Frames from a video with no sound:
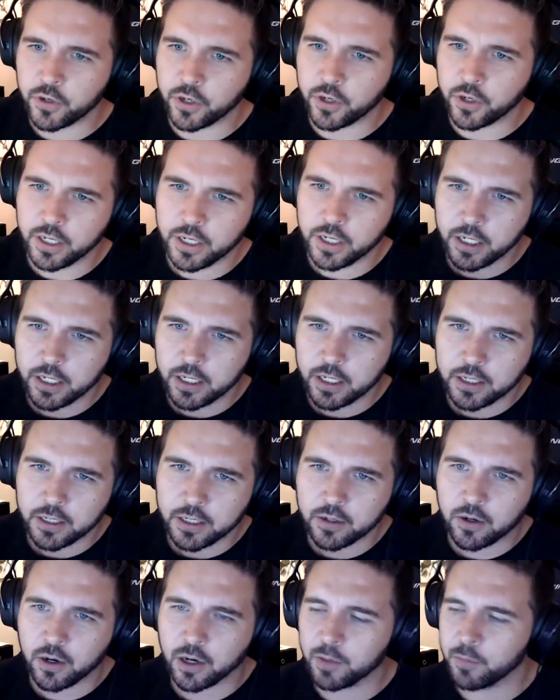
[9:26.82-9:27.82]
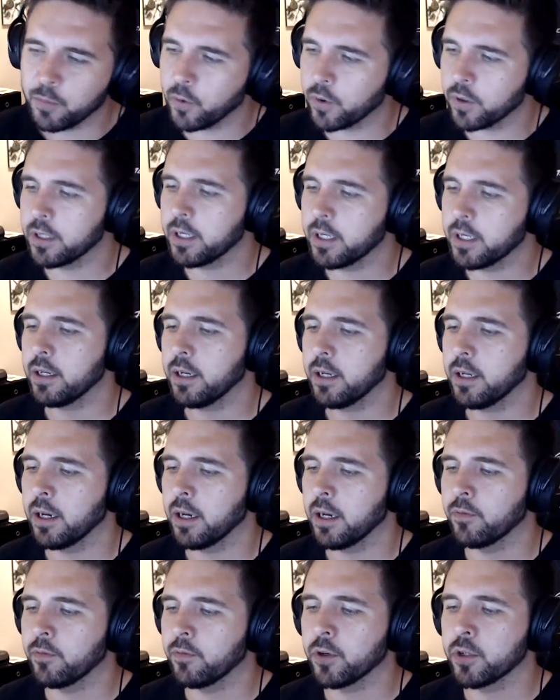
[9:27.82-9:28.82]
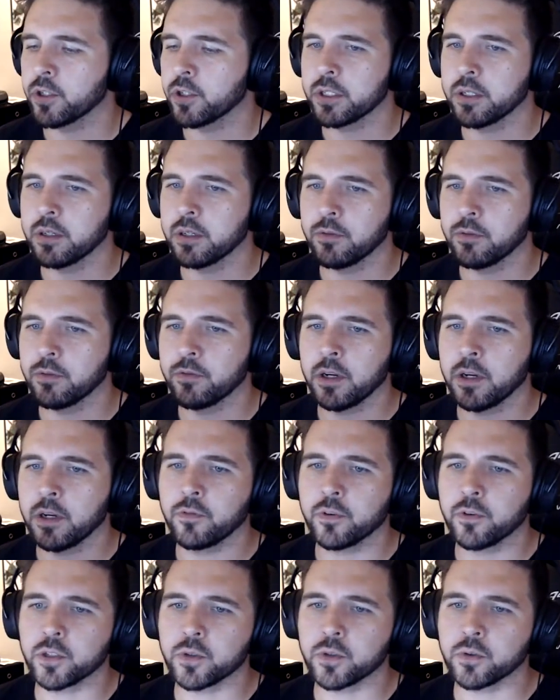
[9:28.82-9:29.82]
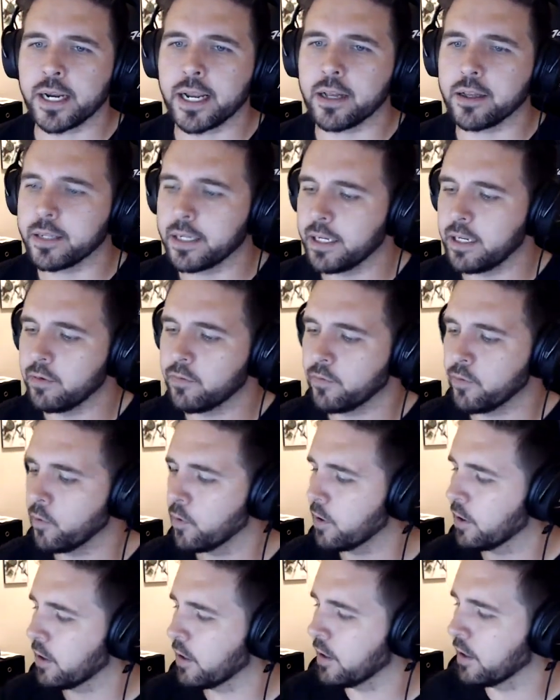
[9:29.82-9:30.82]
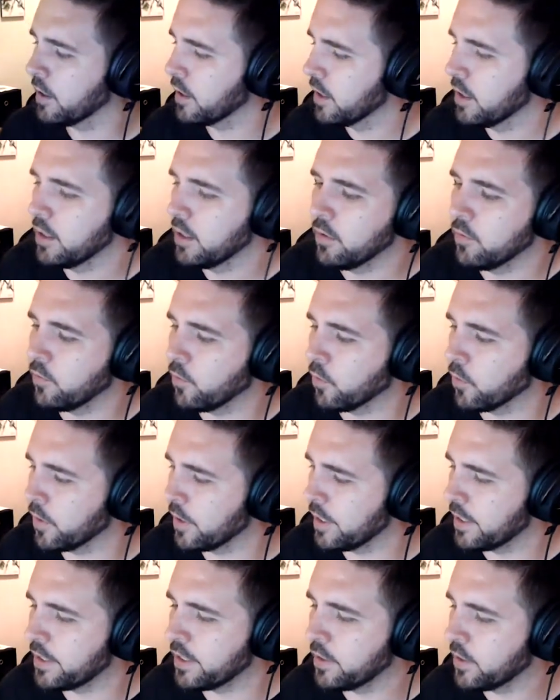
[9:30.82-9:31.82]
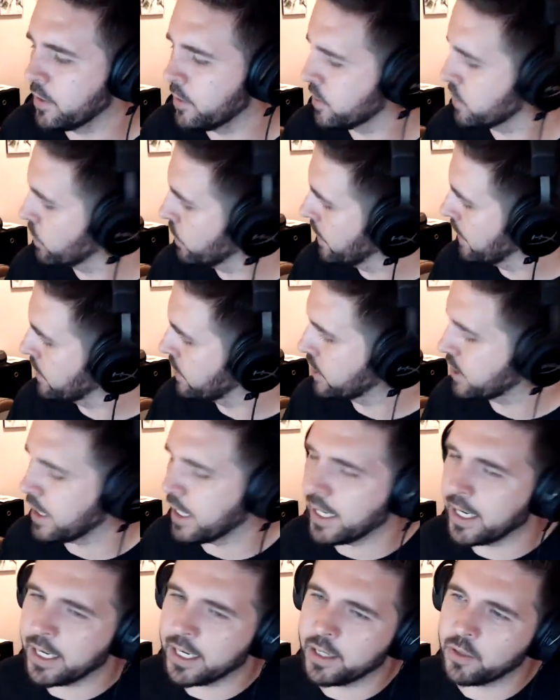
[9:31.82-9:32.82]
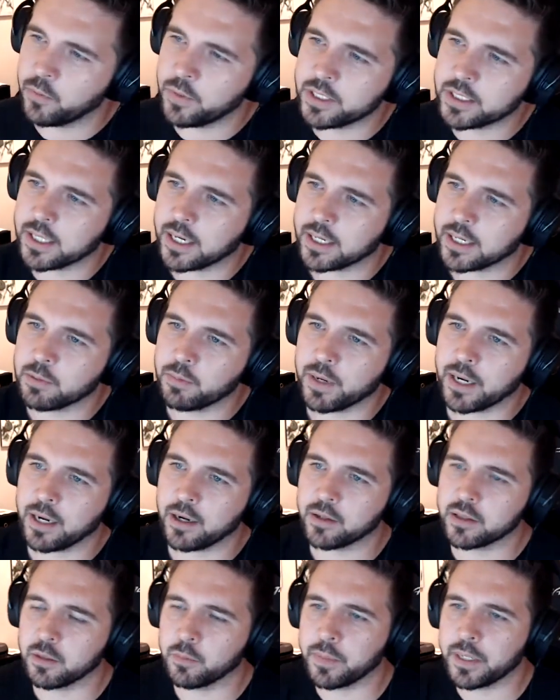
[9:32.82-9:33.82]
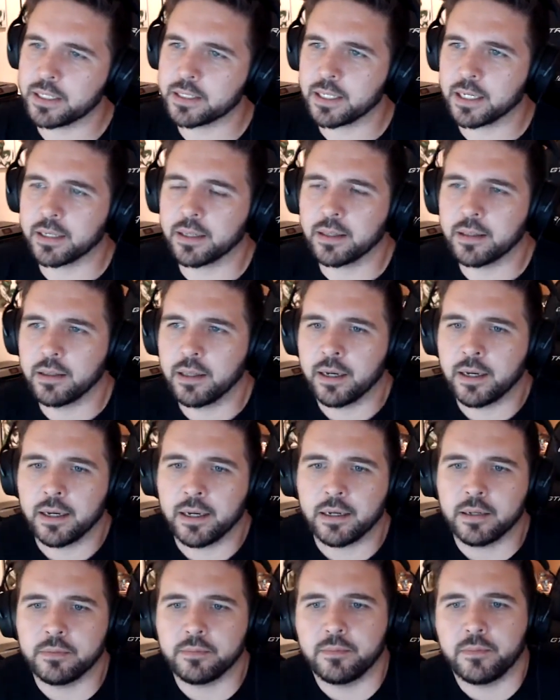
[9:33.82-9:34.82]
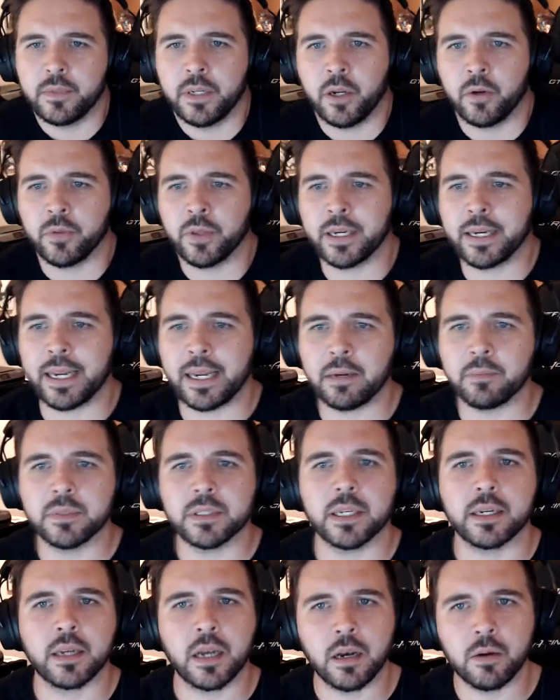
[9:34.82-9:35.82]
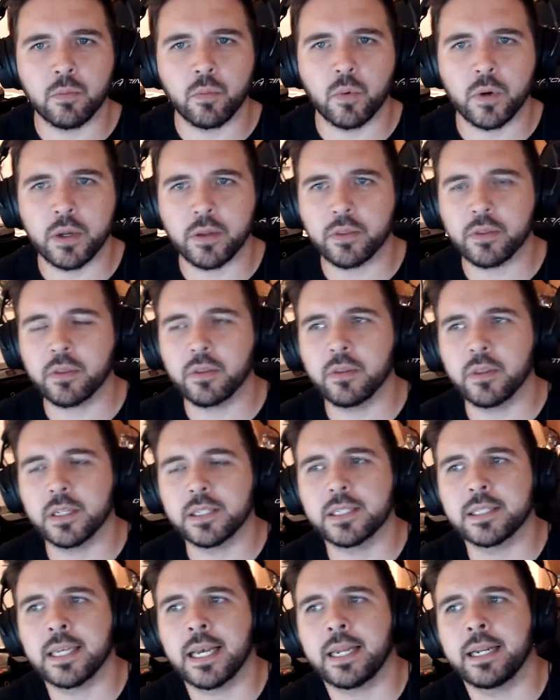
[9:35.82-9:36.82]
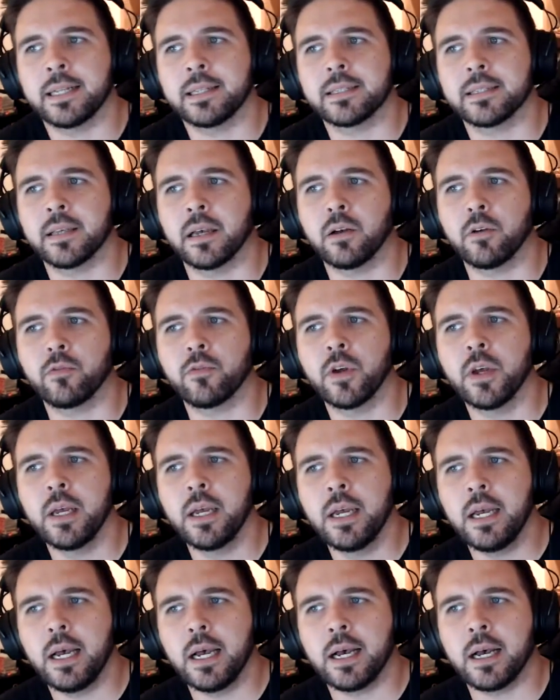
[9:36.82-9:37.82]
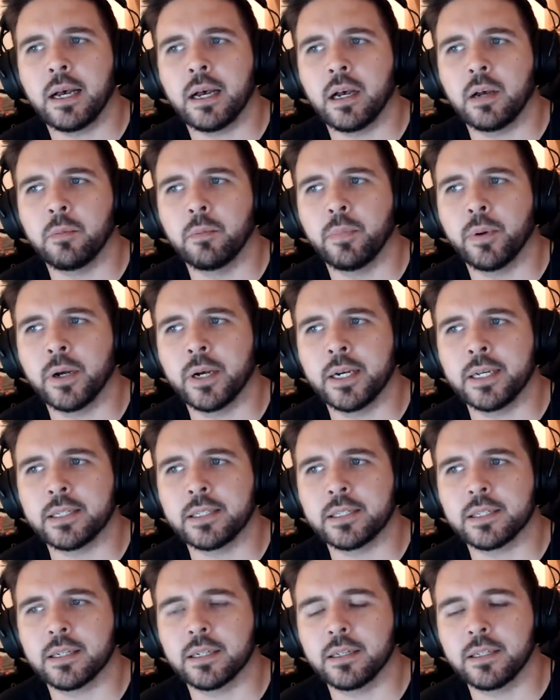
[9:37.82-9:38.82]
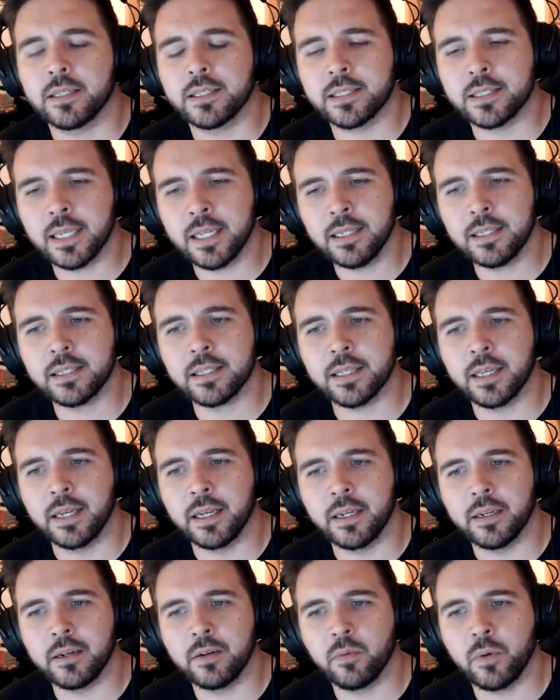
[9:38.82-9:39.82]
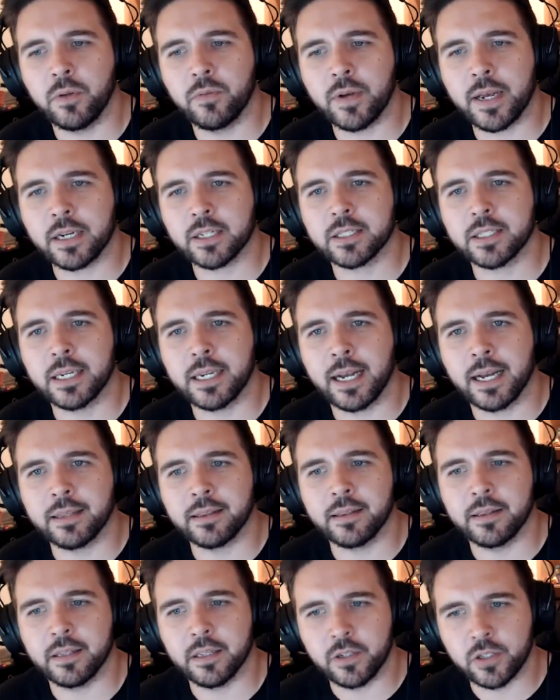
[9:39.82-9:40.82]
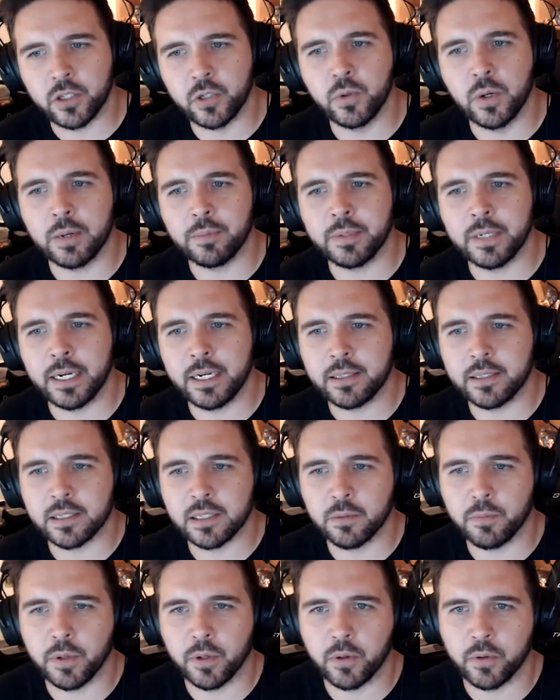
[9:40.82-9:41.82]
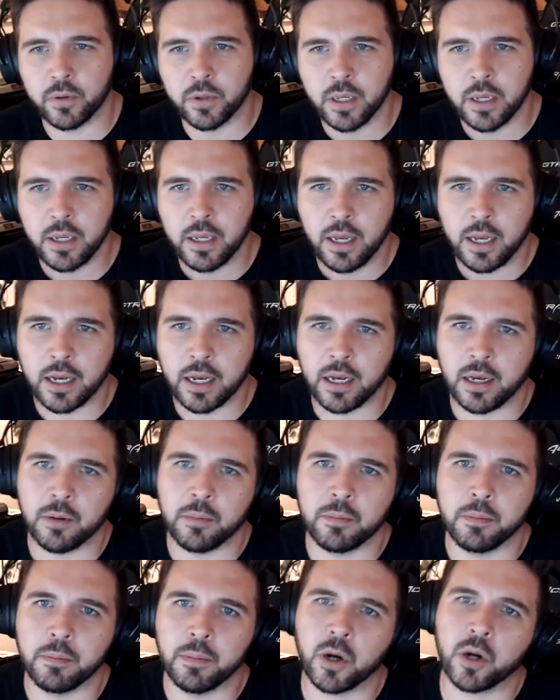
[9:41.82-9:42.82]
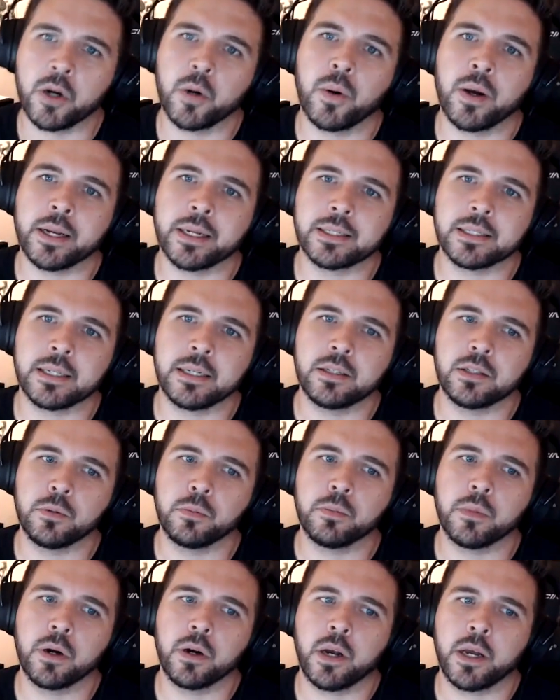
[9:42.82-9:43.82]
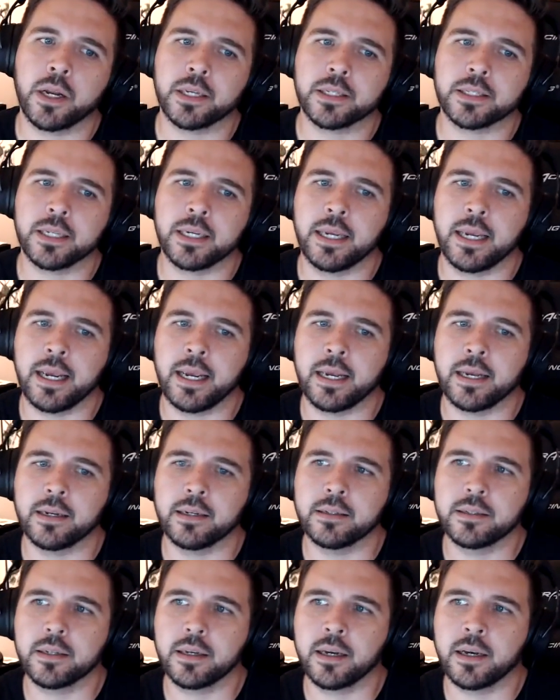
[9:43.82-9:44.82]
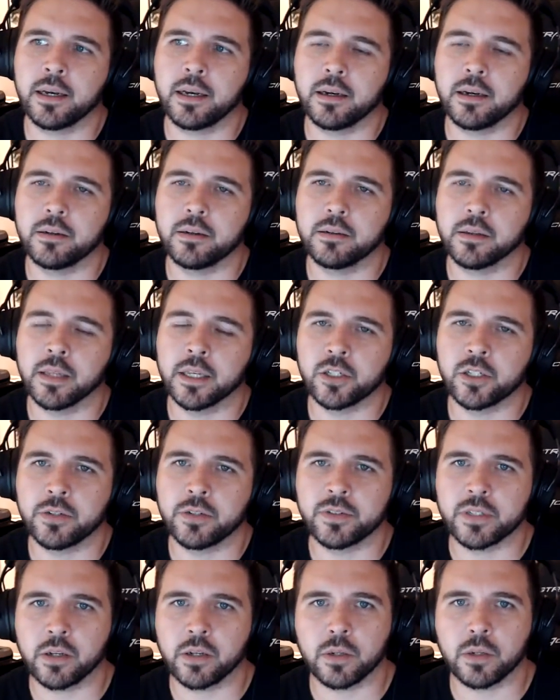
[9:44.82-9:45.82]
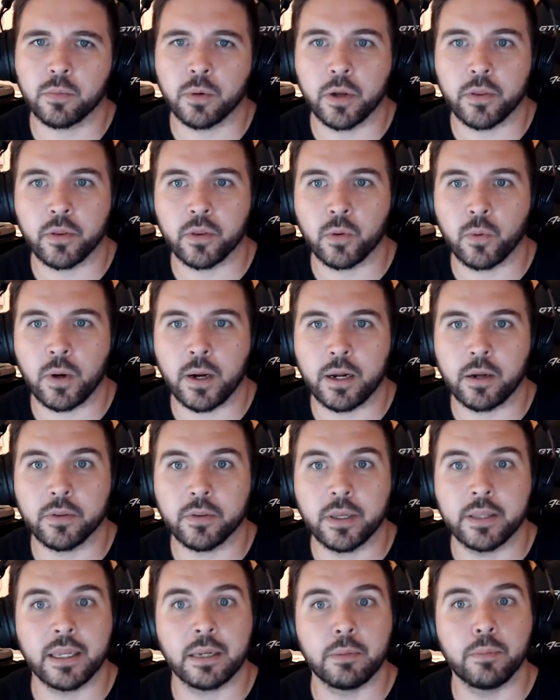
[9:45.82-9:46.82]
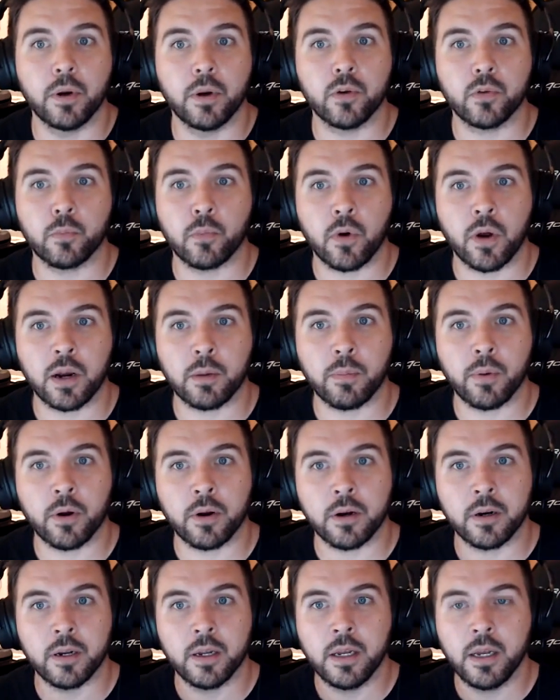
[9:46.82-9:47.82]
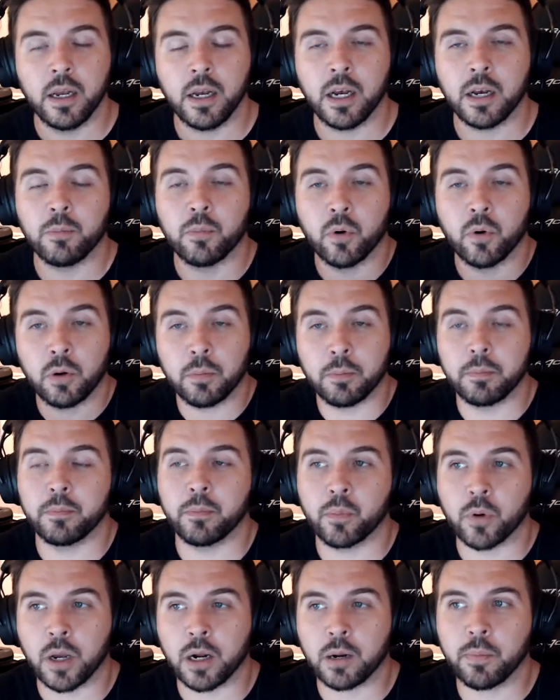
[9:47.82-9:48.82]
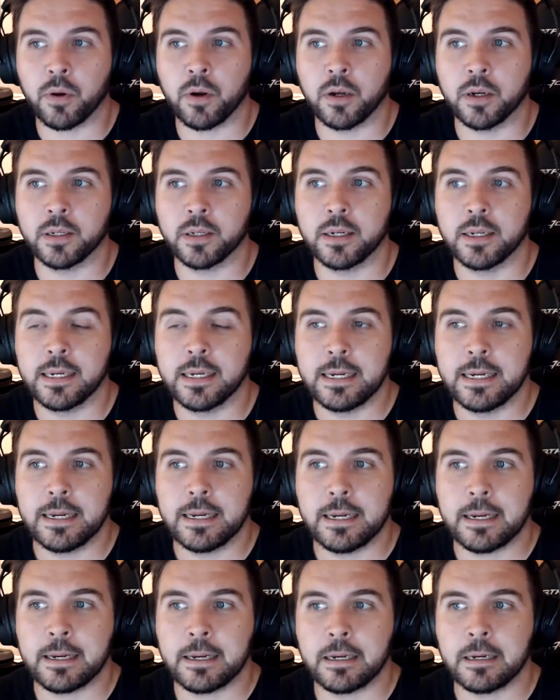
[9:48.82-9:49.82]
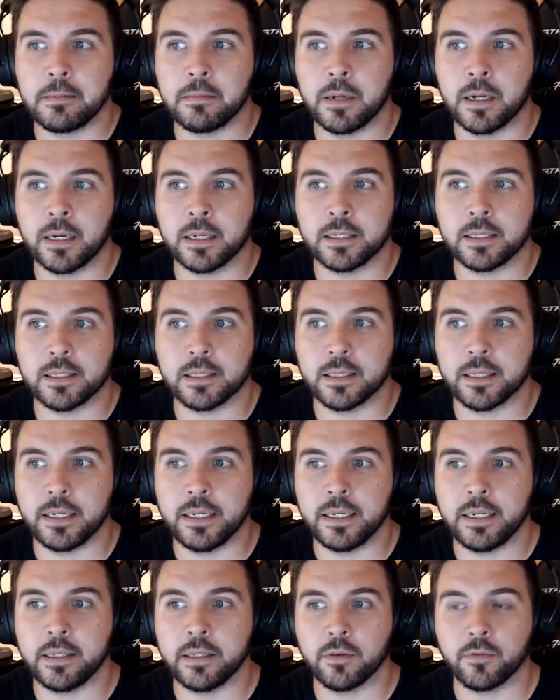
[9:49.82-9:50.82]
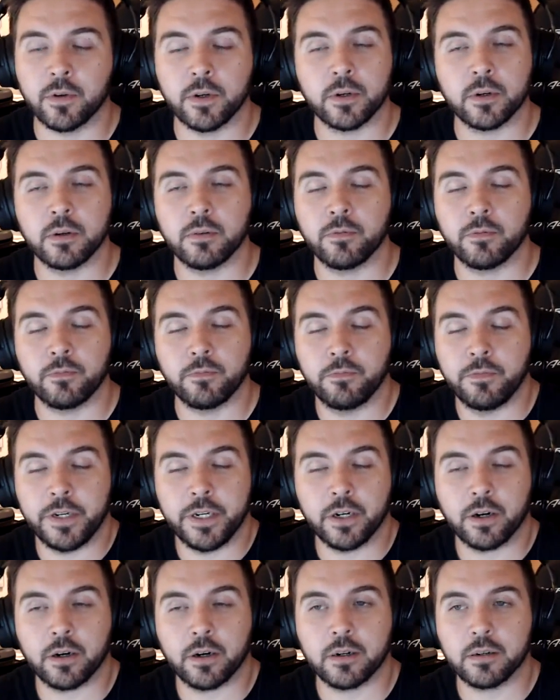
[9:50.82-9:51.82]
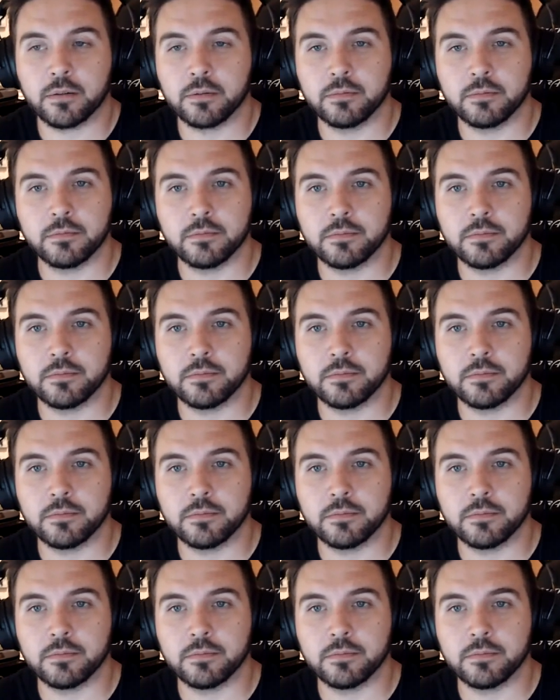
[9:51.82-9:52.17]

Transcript: their cardboard version of virtual reality for the Nintendo Switch, and we talked about the basic, the games that come with the set itself. But since then, we've actually gotten the 2 updates to both Super Mario Odyssey, and Legend of Zelda: Breath of the Wild, and they both brought upon us the VR,